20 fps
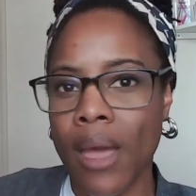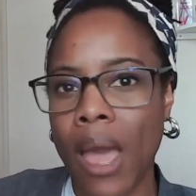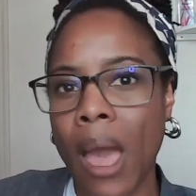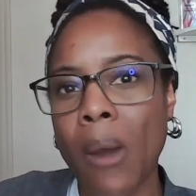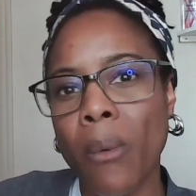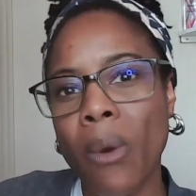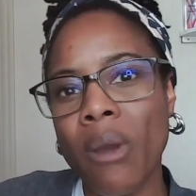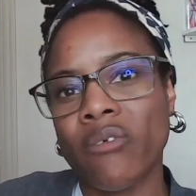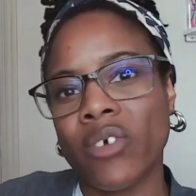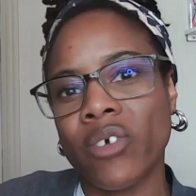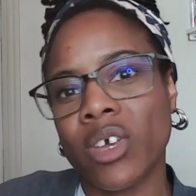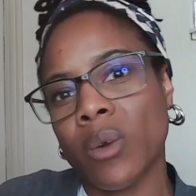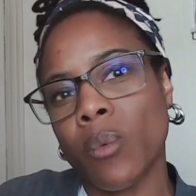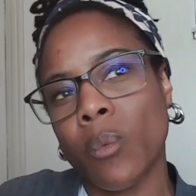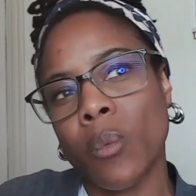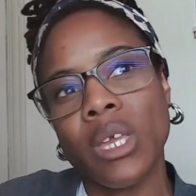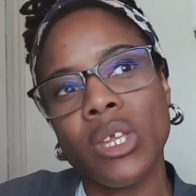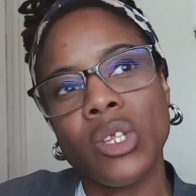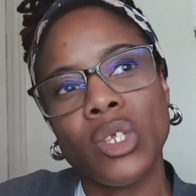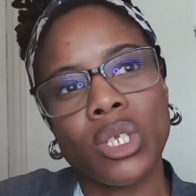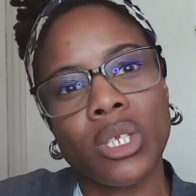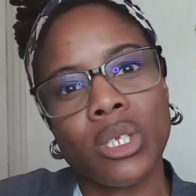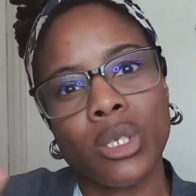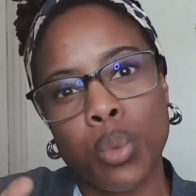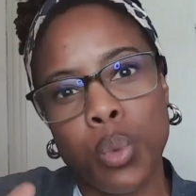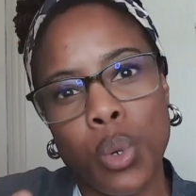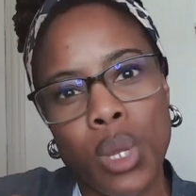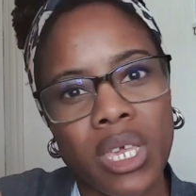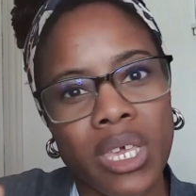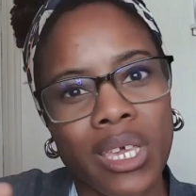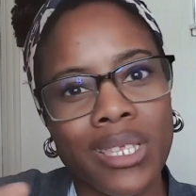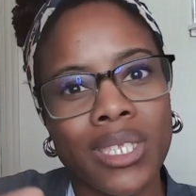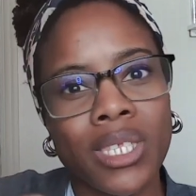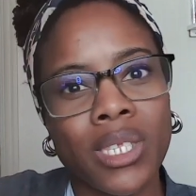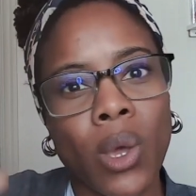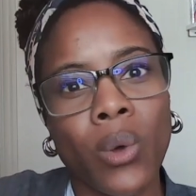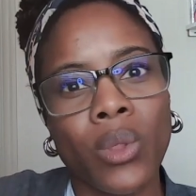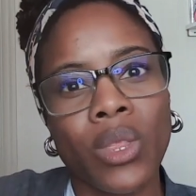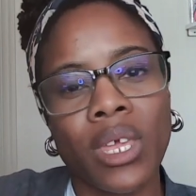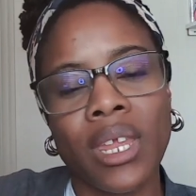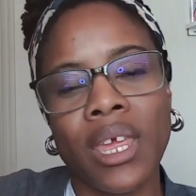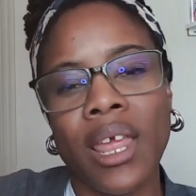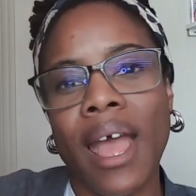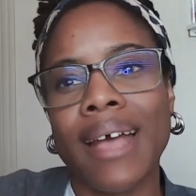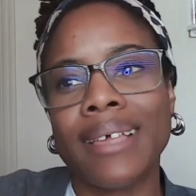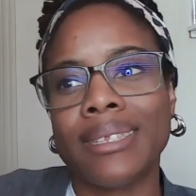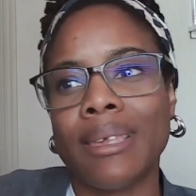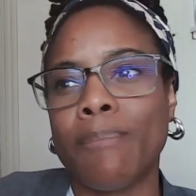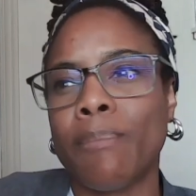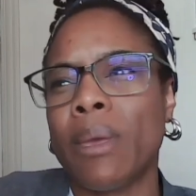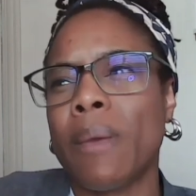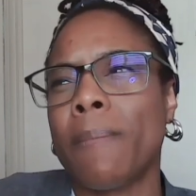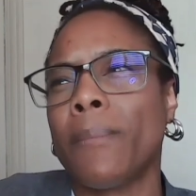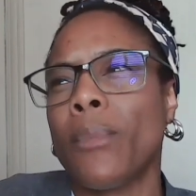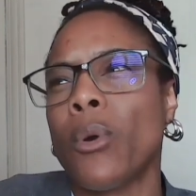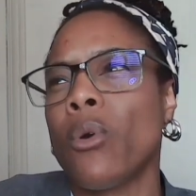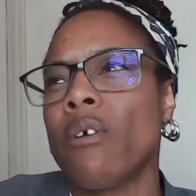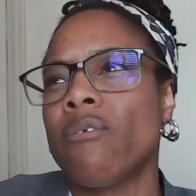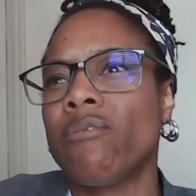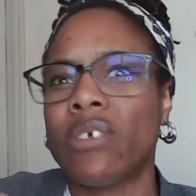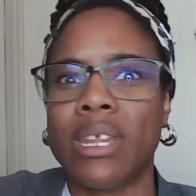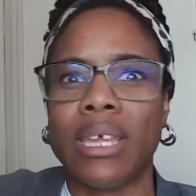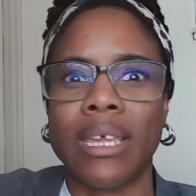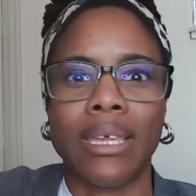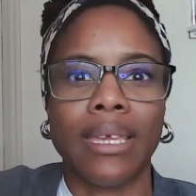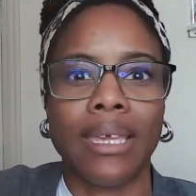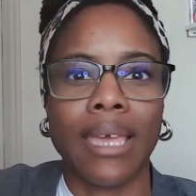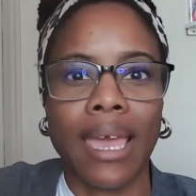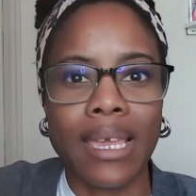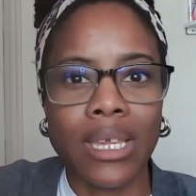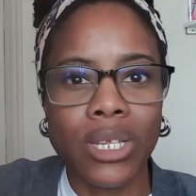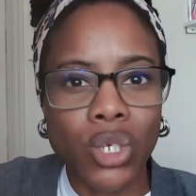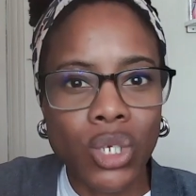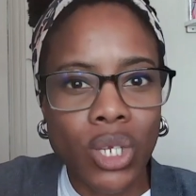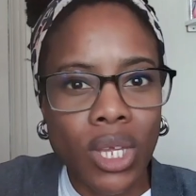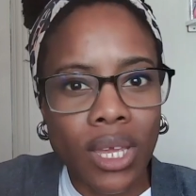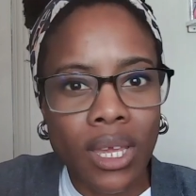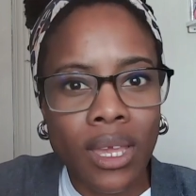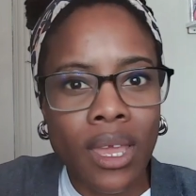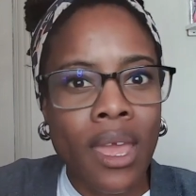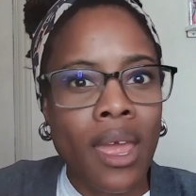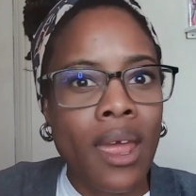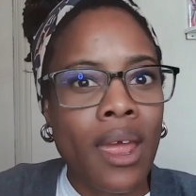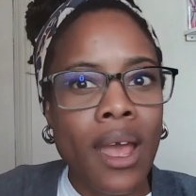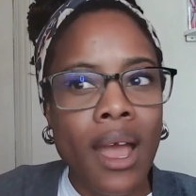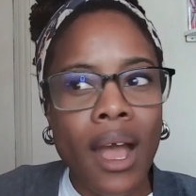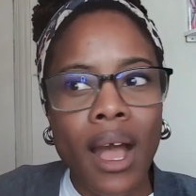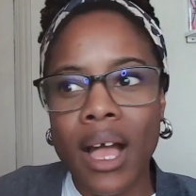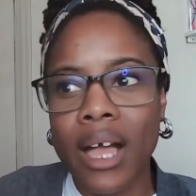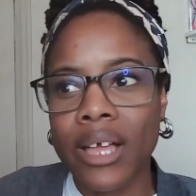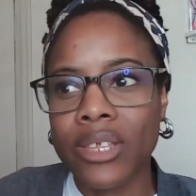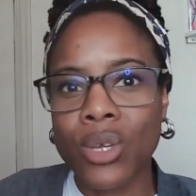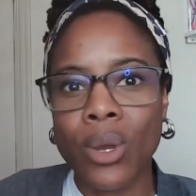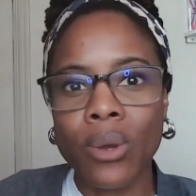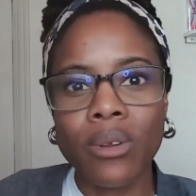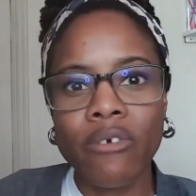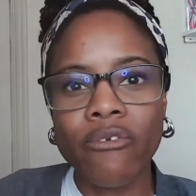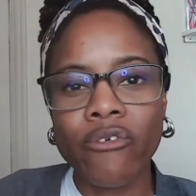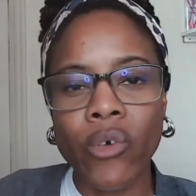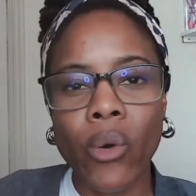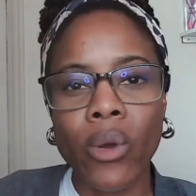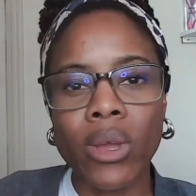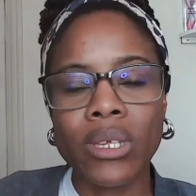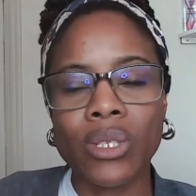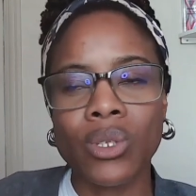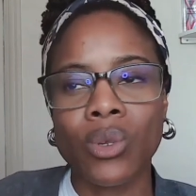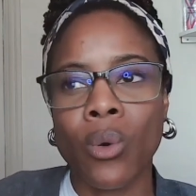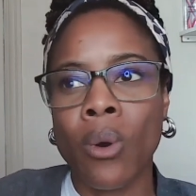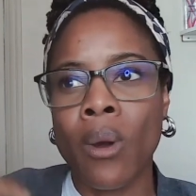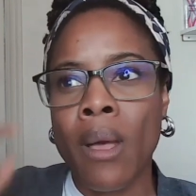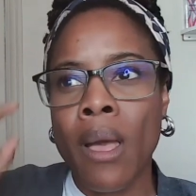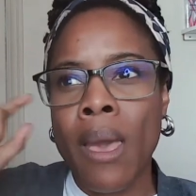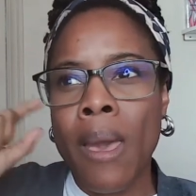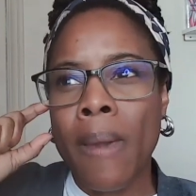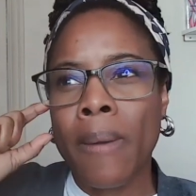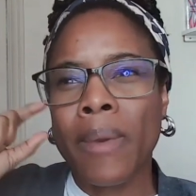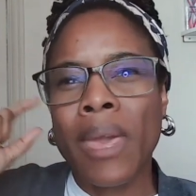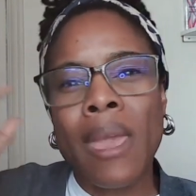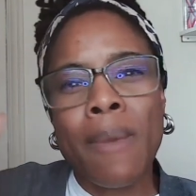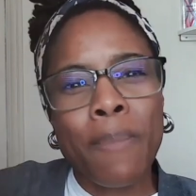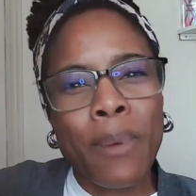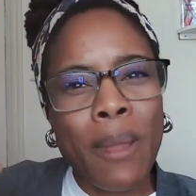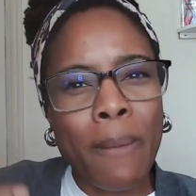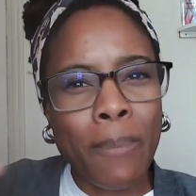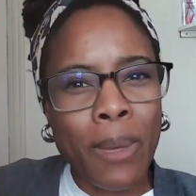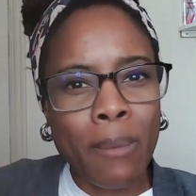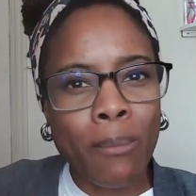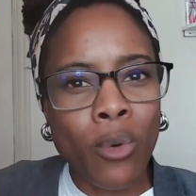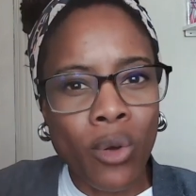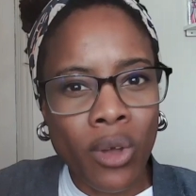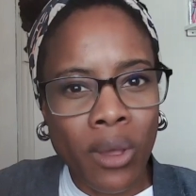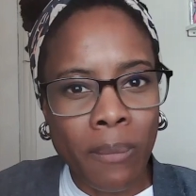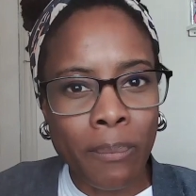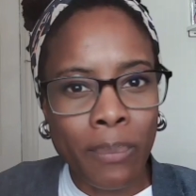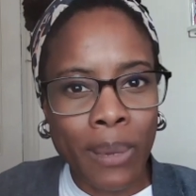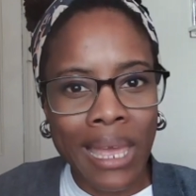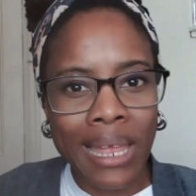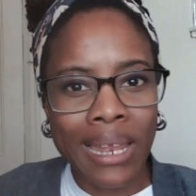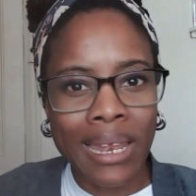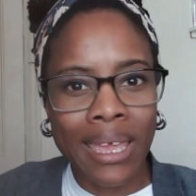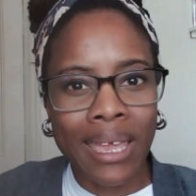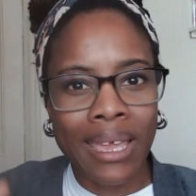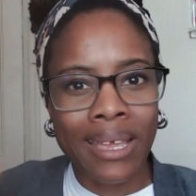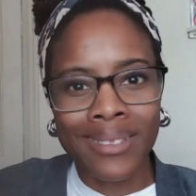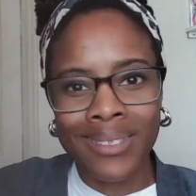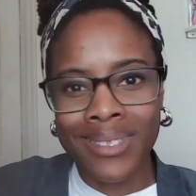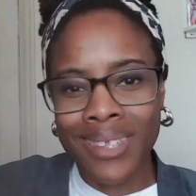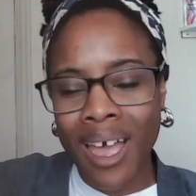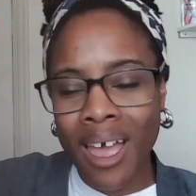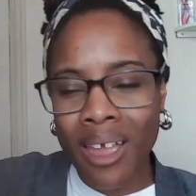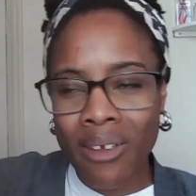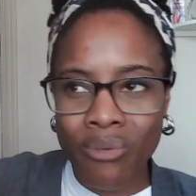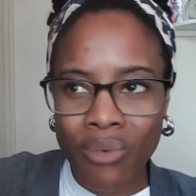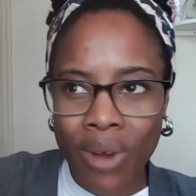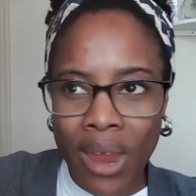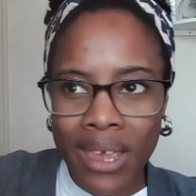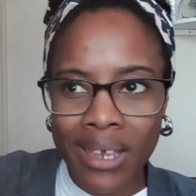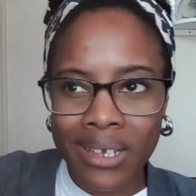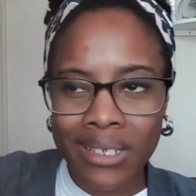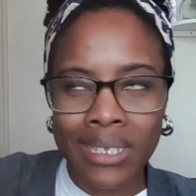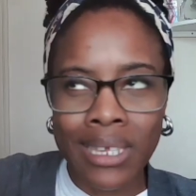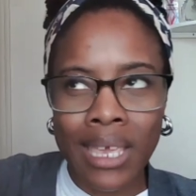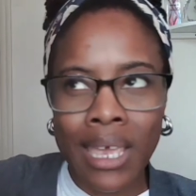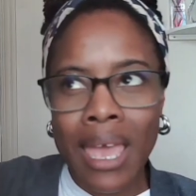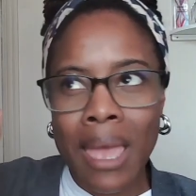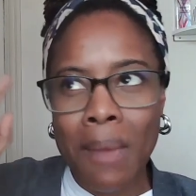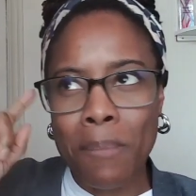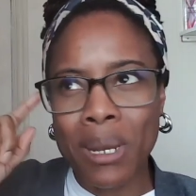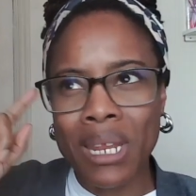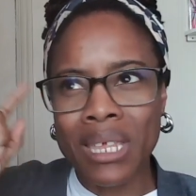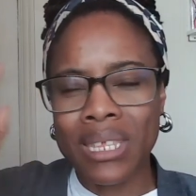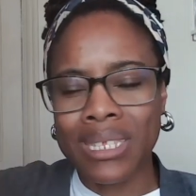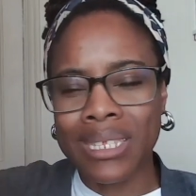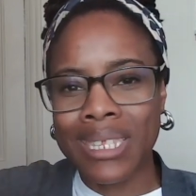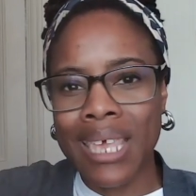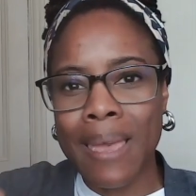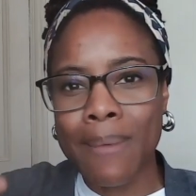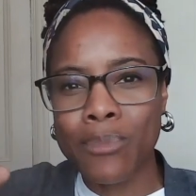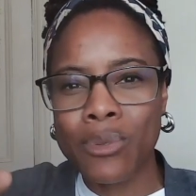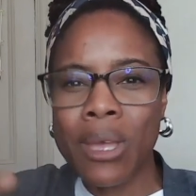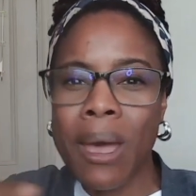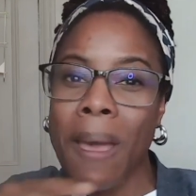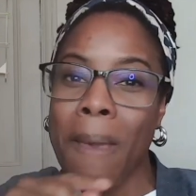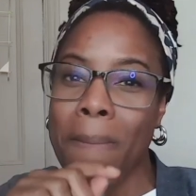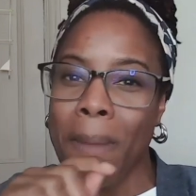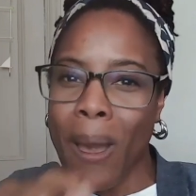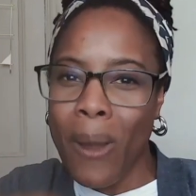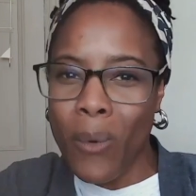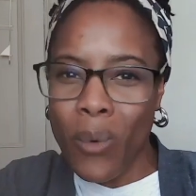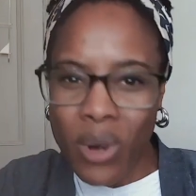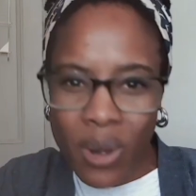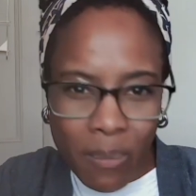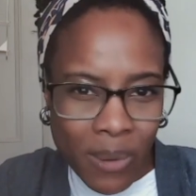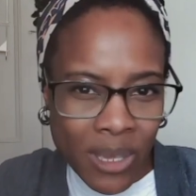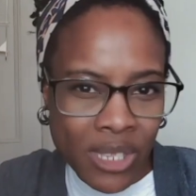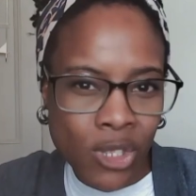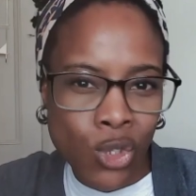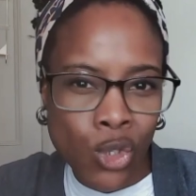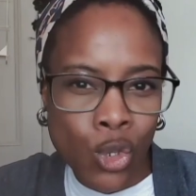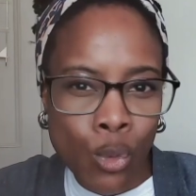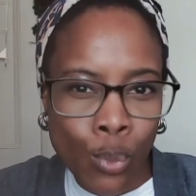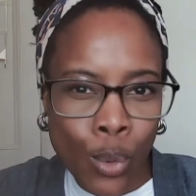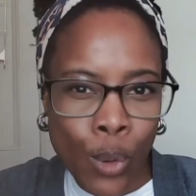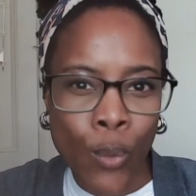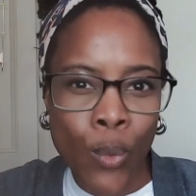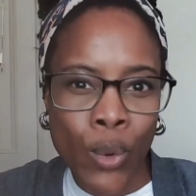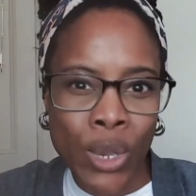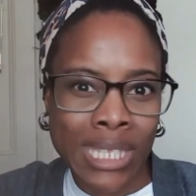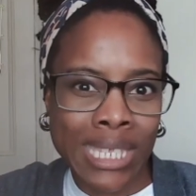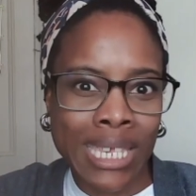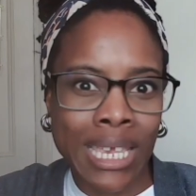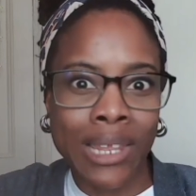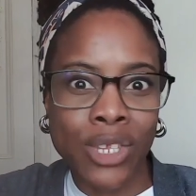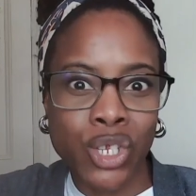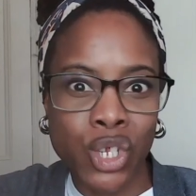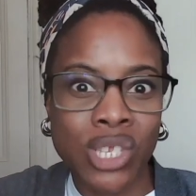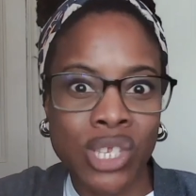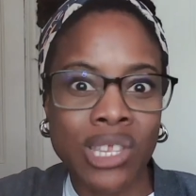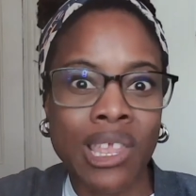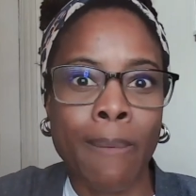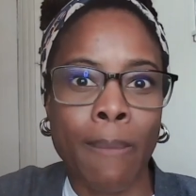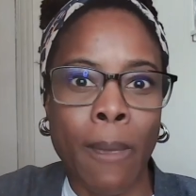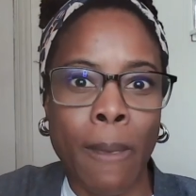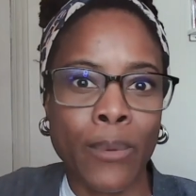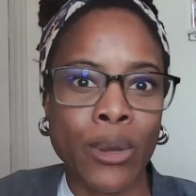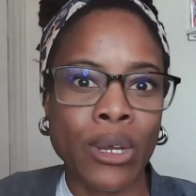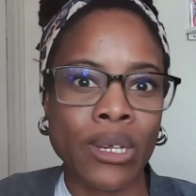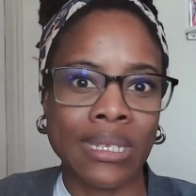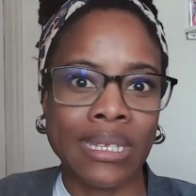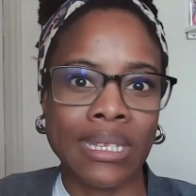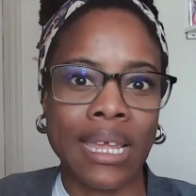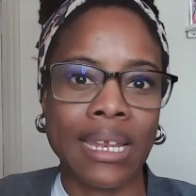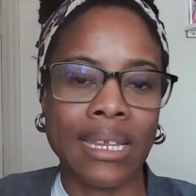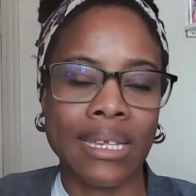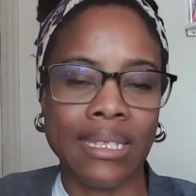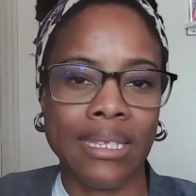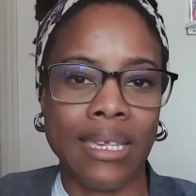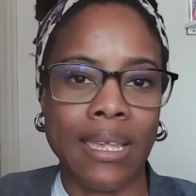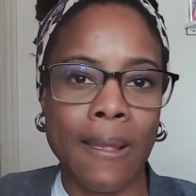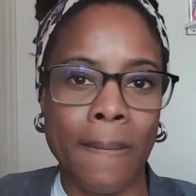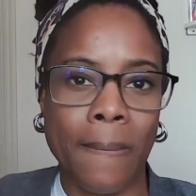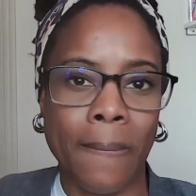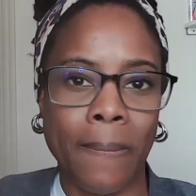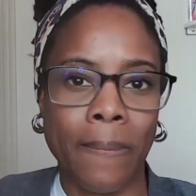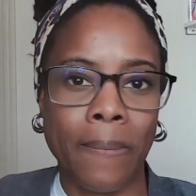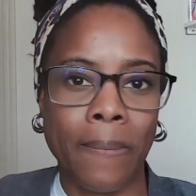However, can we just tweak it so that it has a bit more of an engaging tone of voice, or keep it a bit more compelling, direct, but at the same time, I want to be super witty, just like my personality.